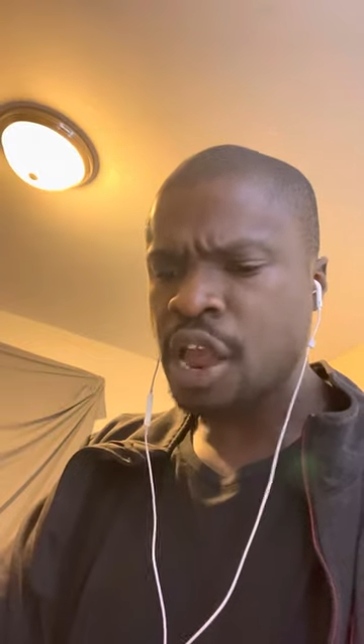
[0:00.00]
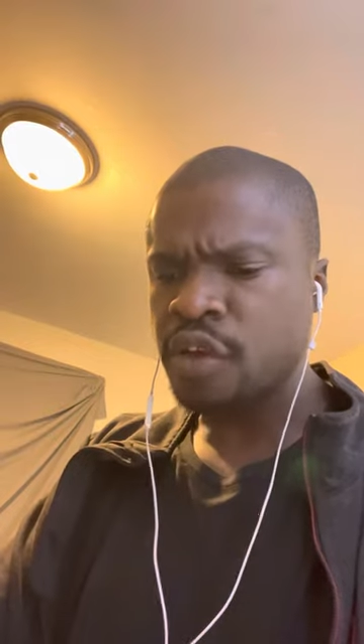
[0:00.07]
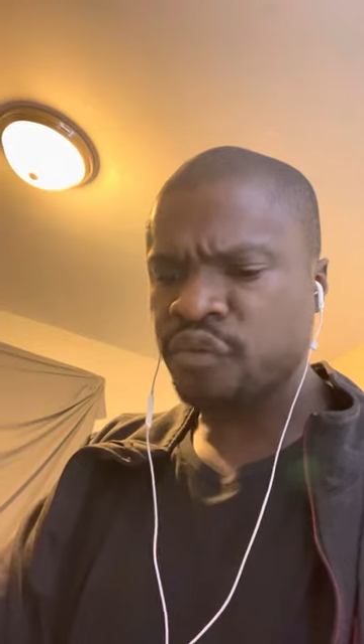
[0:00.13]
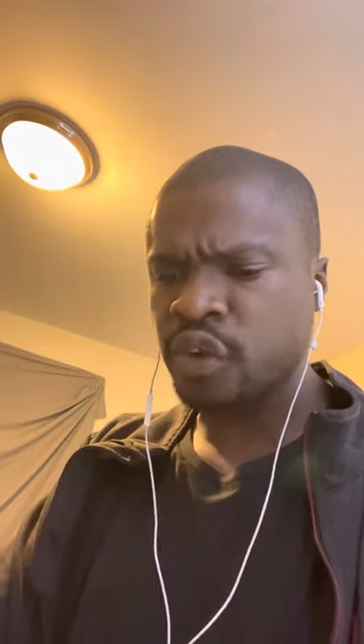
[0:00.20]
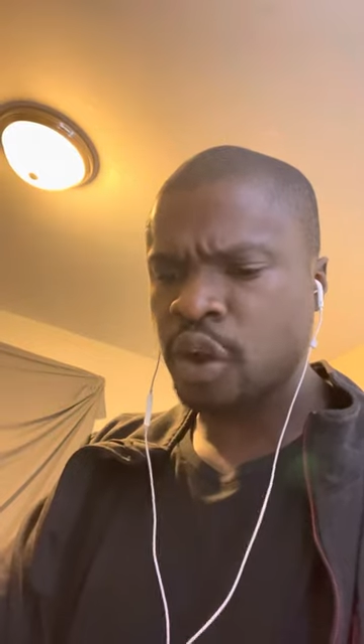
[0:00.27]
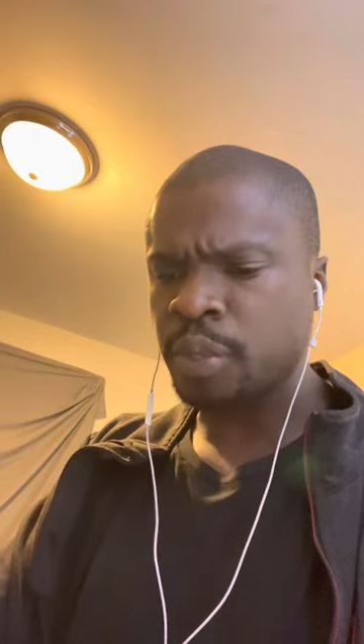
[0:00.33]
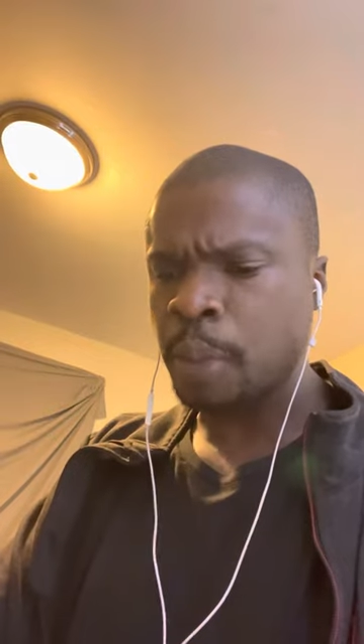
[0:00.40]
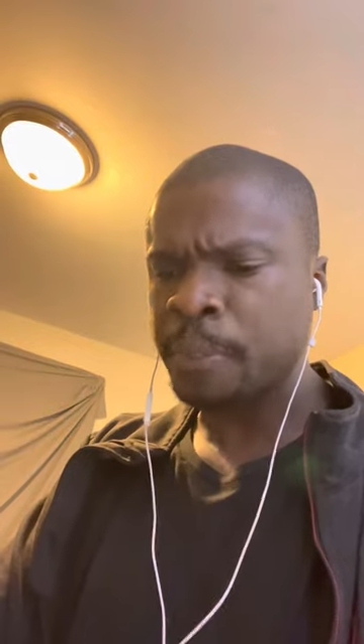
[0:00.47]

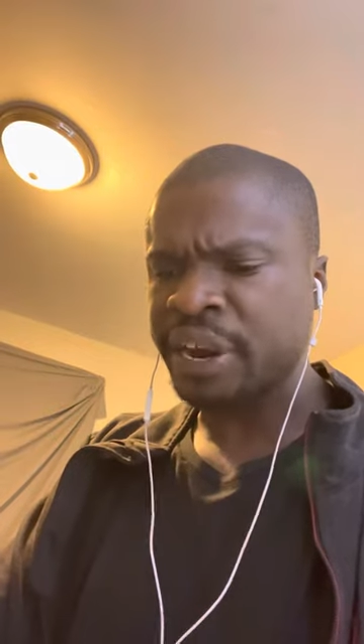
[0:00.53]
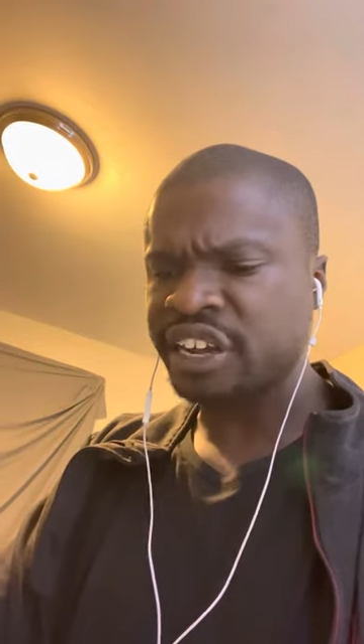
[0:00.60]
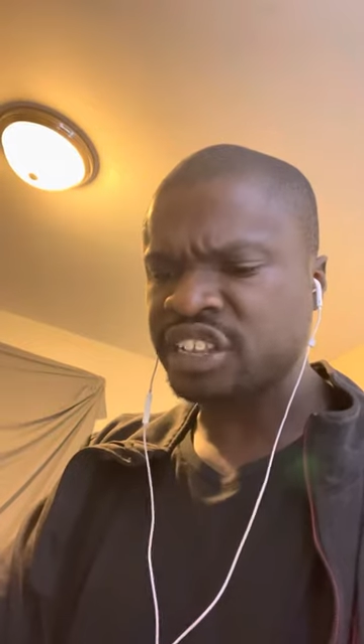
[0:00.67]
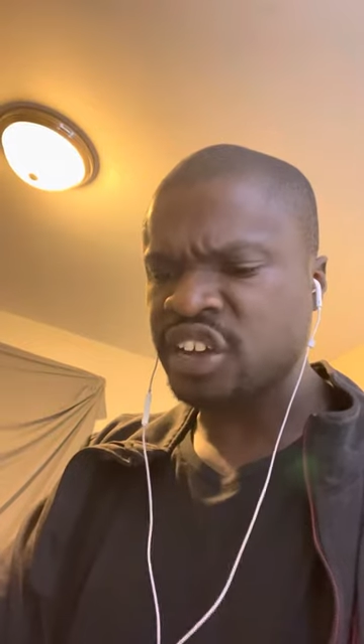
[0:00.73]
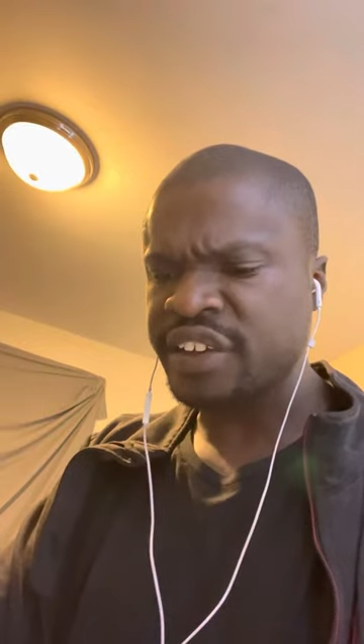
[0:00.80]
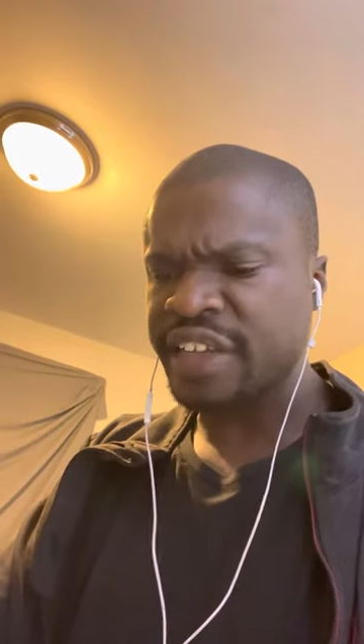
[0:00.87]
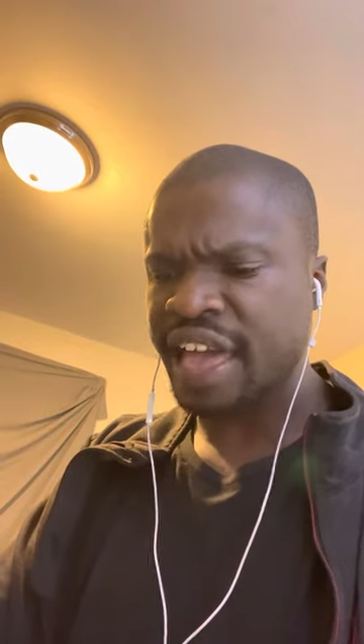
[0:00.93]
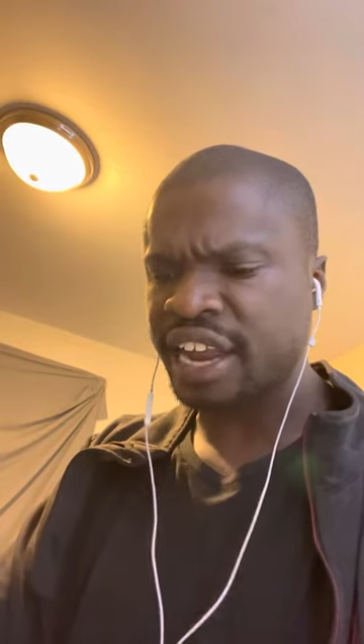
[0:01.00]
from the
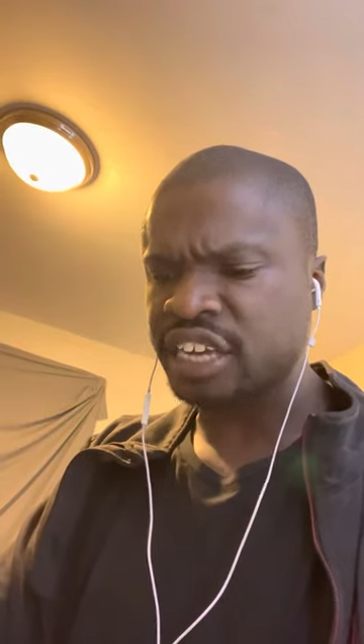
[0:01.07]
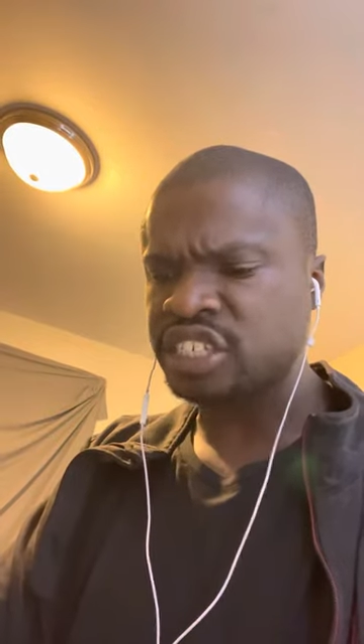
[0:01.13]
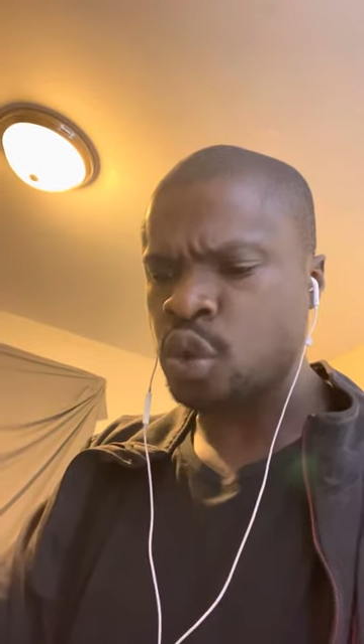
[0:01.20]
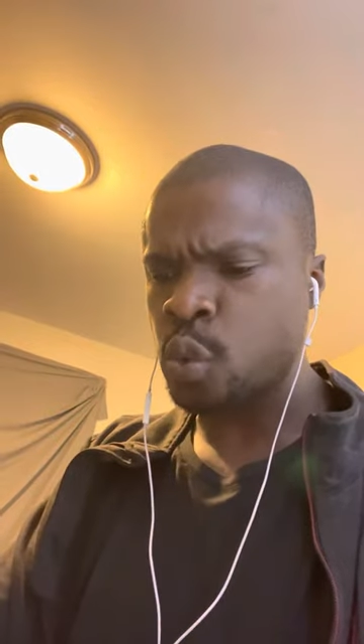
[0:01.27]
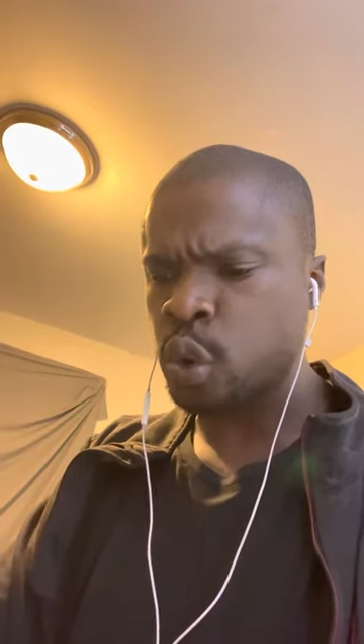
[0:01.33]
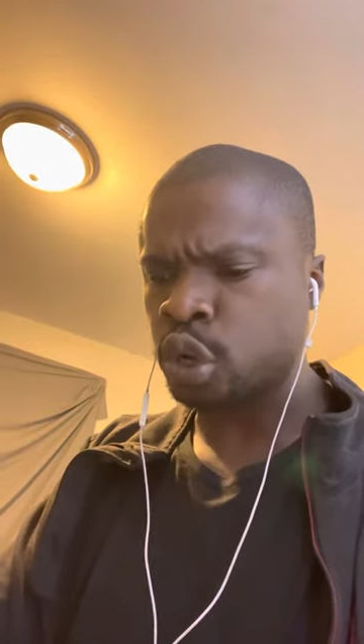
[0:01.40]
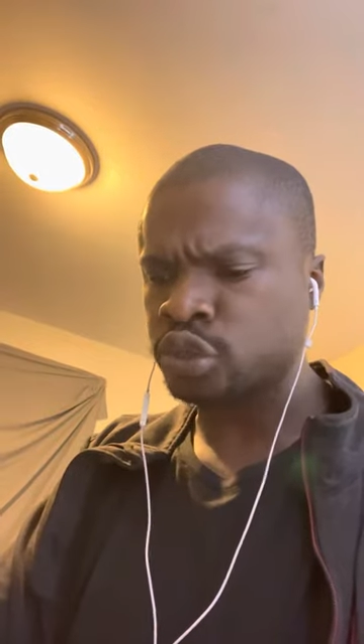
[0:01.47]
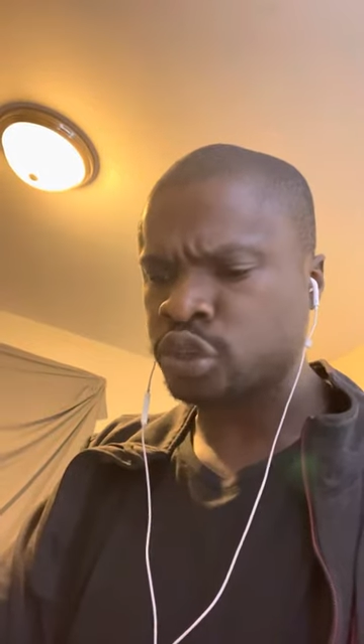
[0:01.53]
parallel galaxy
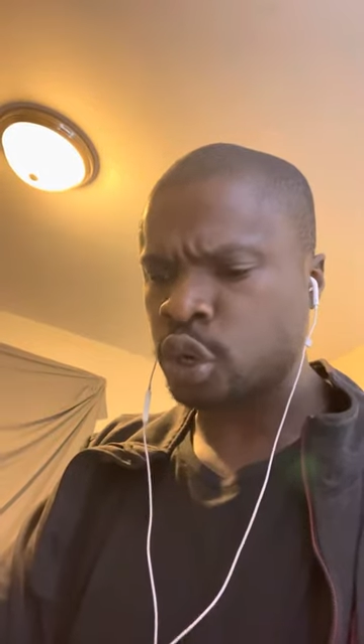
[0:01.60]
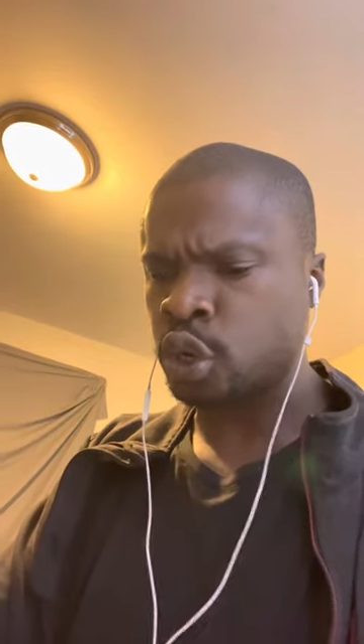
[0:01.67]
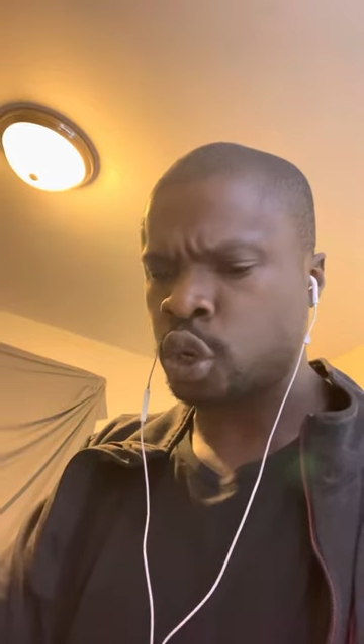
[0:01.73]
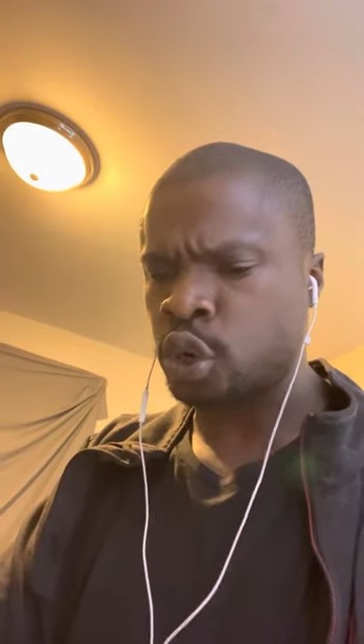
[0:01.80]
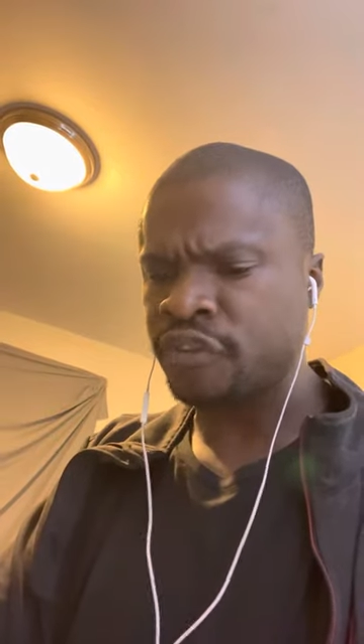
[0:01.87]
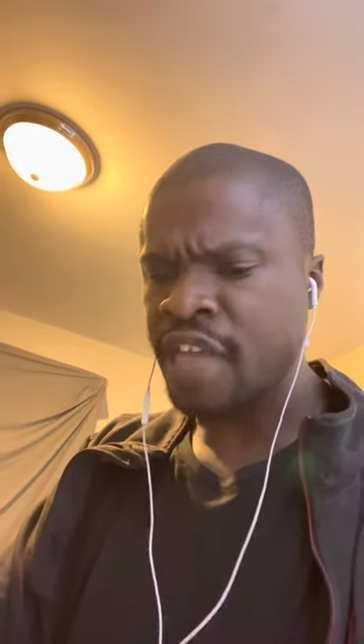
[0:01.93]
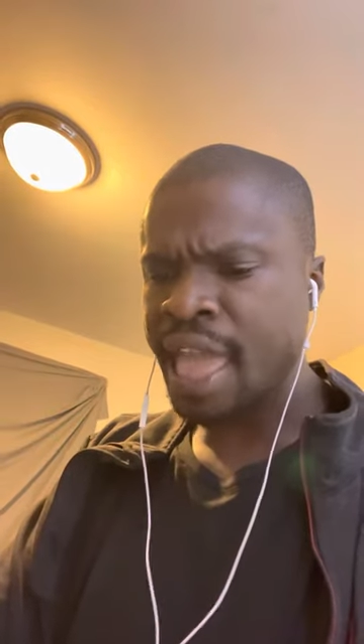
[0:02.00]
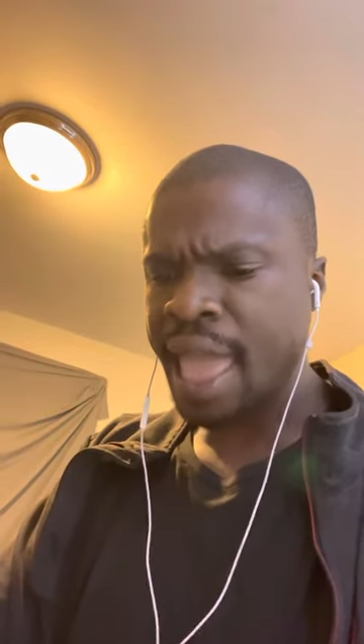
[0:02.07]
world
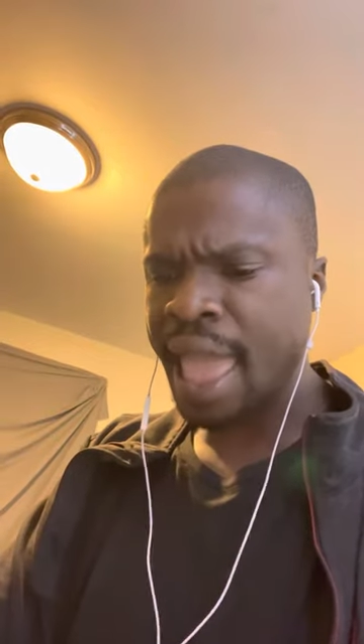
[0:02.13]
Earth